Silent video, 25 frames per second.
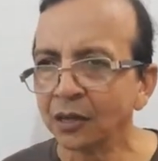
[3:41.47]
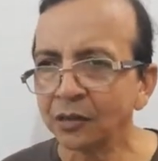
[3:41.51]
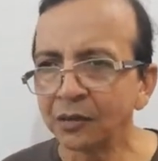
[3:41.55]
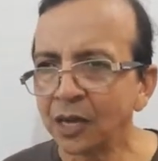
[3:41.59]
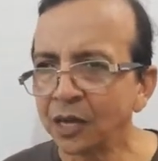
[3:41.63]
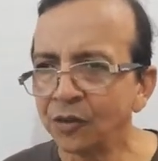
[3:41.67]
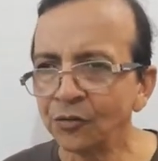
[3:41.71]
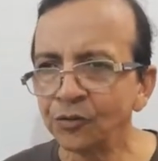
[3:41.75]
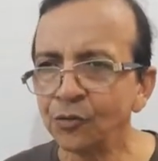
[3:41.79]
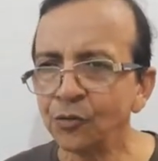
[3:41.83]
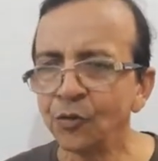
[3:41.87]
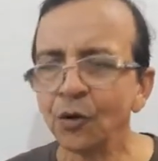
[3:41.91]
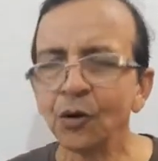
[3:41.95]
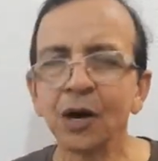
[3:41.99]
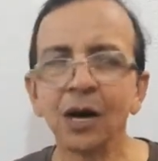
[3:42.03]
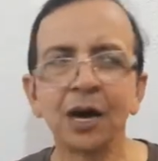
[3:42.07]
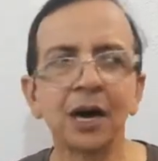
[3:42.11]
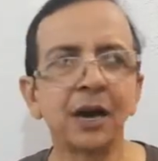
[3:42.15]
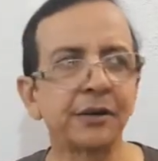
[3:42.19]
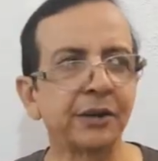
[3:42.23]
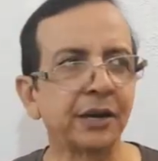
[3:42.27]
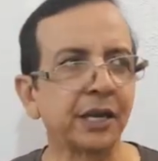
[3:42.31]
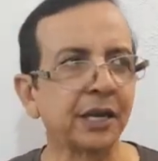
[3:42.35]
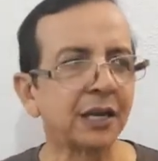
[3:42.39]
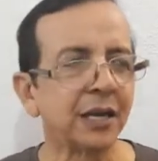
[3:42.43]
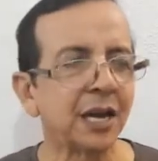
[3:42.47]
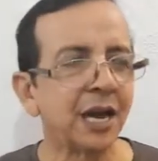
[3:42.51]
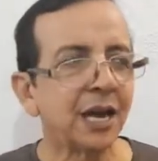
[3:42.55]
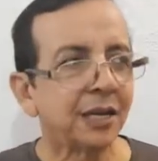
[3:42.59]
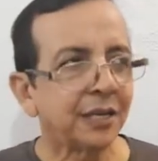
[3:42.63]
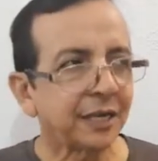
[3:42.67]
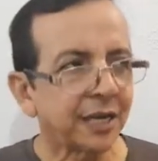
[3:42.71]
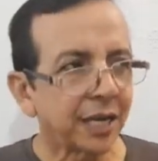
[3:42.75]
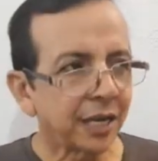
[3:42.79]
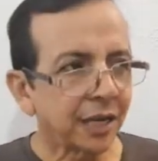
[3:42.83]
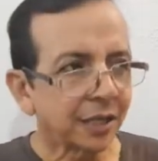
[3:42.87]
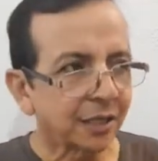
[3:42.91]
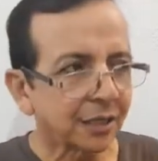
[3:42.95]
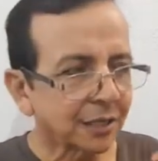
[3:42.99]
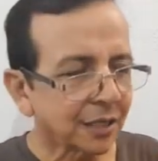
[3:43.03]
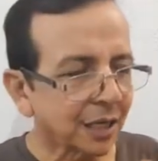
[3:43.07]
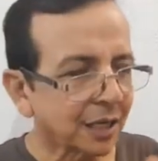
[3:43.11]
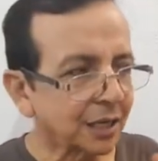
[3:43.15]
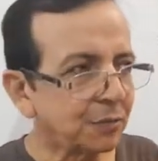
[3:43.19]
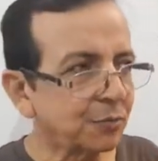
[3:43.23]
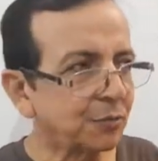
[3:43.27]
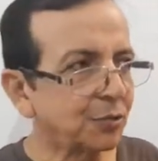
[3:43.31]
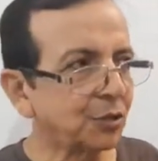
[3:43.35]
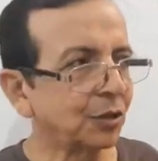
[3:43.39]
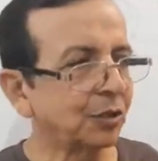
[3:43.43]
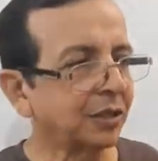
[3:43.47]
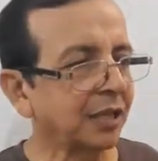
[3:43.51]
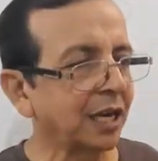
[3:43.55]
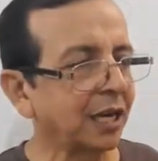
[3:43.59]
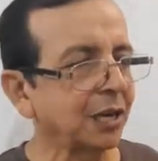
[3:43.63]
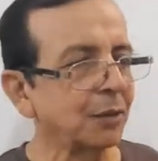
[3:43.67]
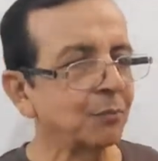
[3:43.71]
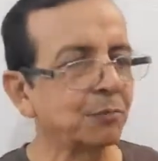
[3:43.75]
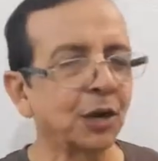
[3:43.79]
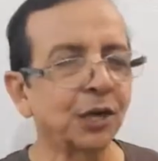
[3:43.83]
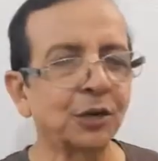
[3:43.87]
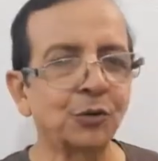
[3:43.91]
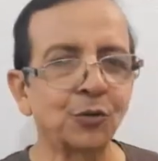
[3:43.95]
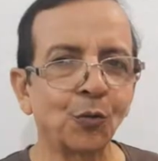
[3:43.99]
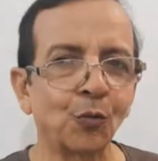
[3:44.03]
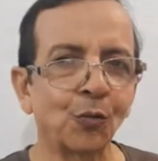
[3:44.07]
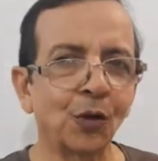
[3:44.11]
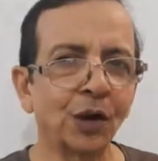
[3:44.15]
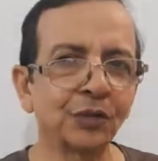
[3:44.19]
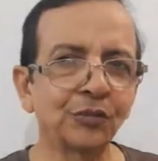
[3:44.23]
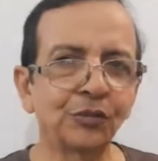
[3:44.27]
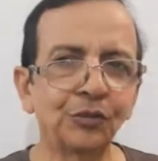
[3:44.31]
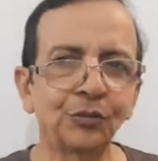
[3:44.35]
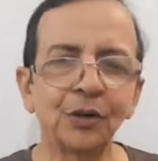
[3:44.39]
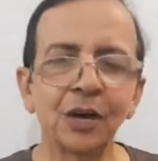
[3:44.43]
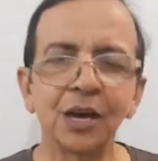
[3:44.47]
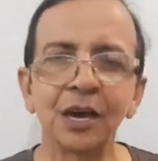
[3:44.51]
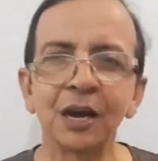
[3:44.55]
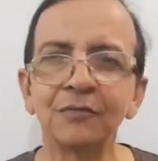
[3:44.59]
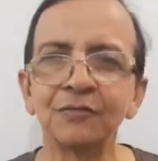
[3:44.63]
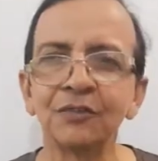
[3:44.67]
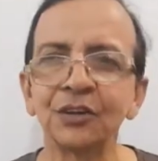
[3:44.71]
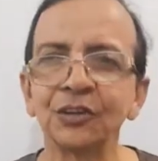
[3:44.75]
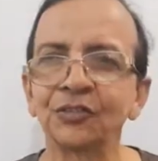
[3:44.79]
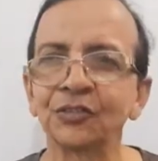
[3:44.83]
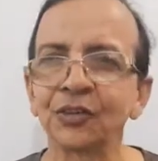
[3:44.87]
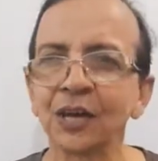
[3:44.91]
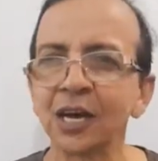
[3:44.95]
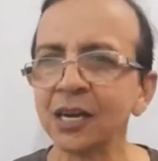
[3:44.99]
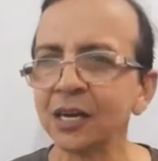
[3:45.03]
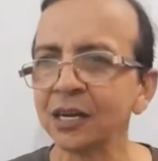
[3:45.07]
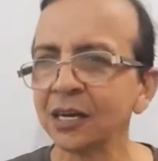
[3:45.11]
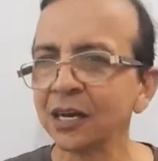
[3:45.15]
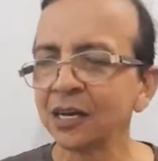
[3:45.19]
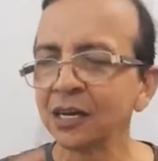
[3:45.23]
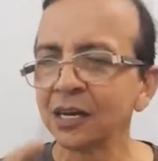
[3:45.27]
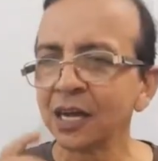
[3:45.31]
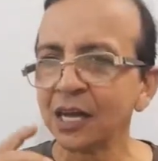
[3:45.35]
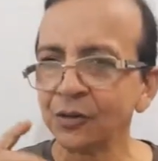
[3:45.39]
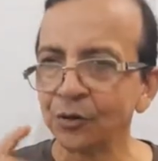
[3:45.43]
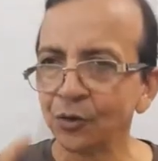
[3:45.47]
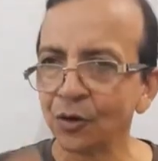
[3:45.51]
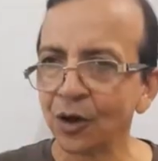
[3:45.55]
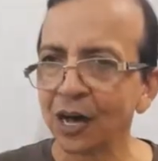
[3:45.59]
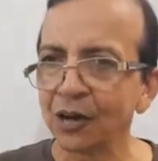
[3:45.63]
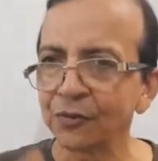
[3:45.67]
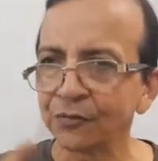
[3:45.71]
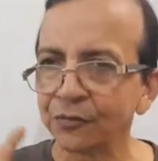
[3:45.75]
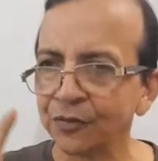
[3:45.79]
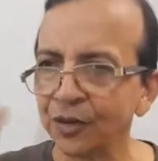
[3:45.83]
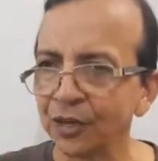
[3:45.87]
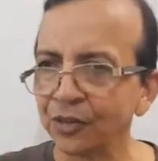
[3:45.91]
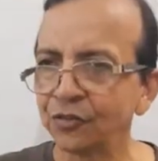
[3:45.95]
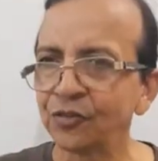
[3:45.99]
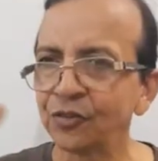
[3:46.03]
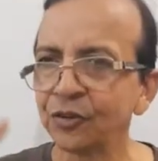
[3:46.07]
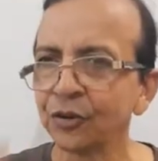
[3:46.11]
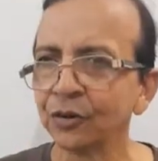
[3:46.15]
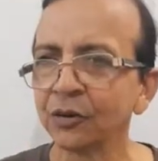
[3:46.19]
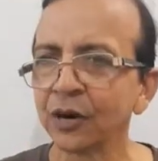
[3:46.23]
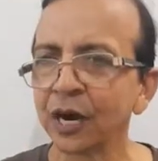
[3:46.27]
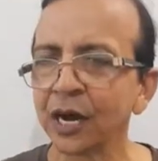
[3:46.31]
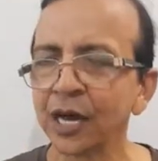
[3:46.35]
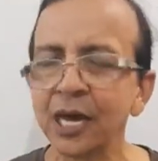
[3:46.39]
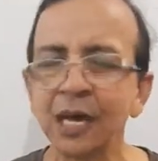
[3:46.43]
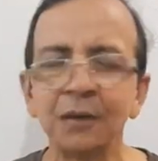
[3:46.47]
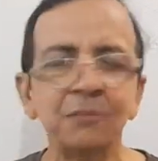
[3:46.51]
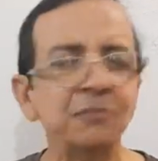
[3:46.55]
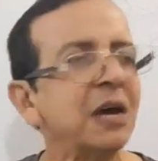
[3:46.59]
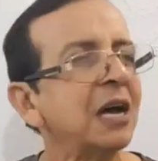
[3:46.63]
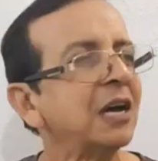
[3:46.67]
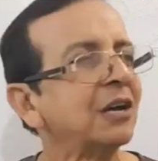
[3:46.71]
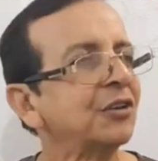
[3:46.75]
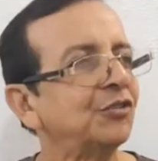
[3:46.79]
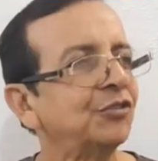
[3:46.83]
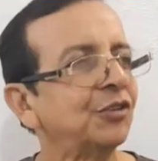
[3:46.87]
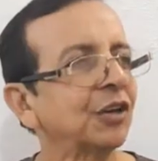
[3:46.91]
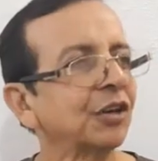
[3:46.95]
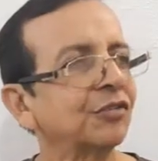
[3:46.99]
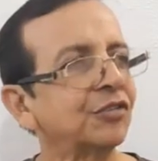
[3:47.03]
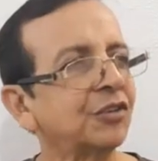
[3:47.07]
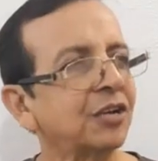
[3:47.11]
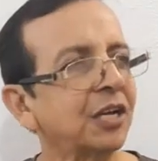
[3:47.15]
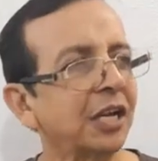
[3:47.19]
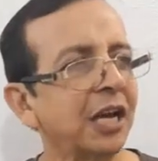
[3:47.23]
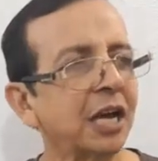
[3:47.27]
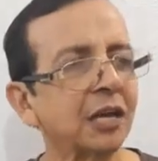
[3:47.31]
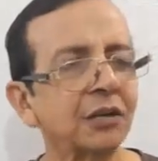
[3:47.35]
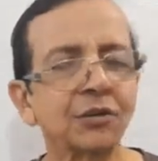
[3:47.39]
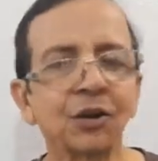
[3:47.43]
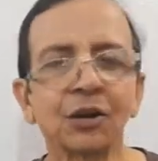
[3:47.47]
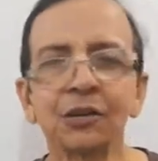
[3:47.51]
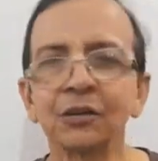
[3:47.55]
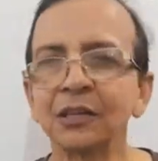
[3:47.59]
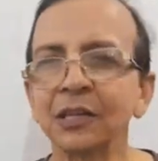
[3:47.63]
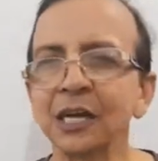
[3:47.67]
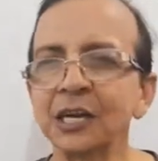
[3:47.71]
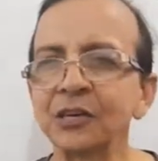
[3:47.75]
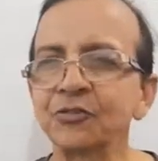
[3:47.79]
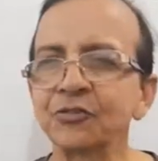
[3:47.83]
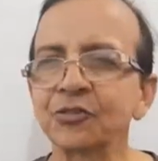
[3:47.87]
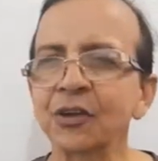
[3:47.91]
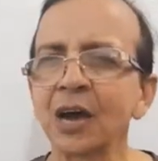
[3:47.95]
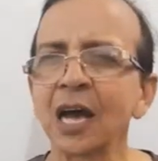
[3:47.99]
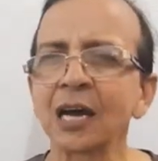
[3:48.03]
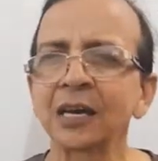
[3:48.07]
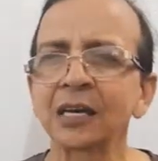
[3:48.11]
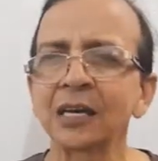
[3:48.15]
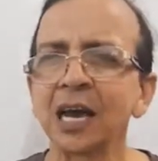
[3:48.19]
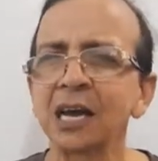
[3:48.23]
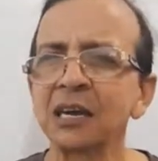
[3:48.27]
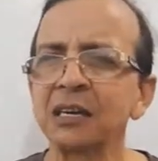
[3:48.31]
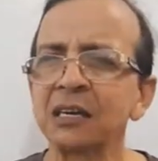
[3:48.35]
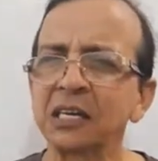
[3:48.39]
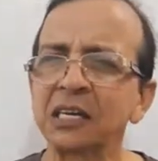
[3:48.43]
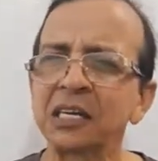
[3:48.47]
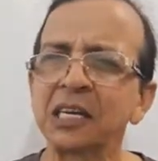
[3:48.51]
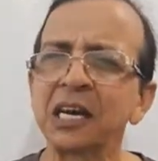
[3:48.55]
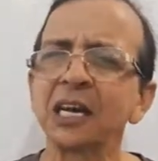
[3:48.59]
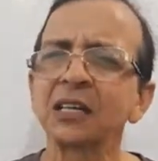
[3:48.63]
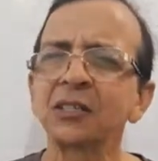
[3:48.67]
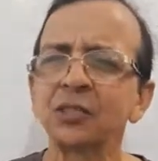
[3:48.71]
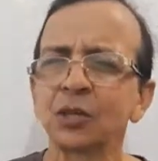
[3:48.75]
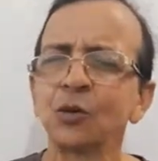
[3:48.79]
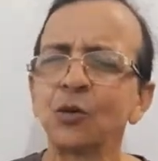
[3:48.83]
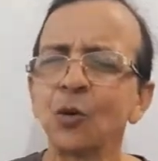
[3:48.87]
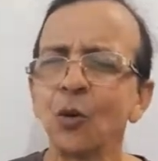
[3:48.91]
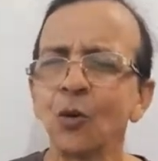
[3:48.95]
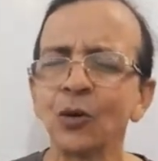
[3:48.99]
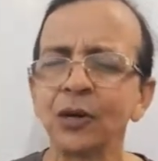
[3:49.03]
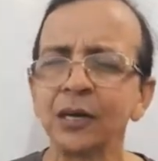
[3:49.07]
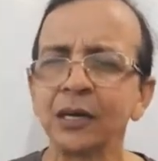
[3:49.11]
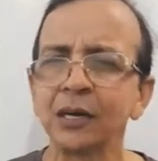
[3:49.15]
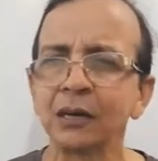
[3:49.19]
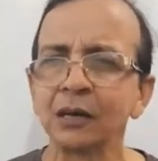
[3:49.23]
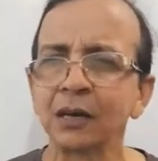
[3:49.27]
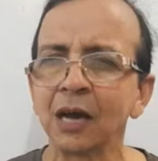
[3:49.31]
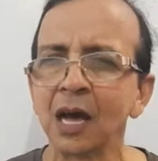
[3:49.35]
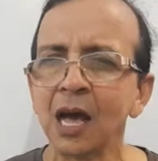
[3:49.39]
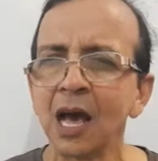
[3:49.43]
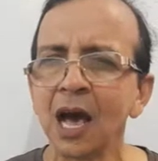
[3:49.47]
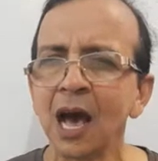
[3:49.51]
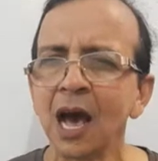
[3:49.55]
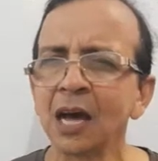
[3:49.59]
There is no hurry. Take time to think, but once you have decided, you have fixed your aim, just get on the track and get going.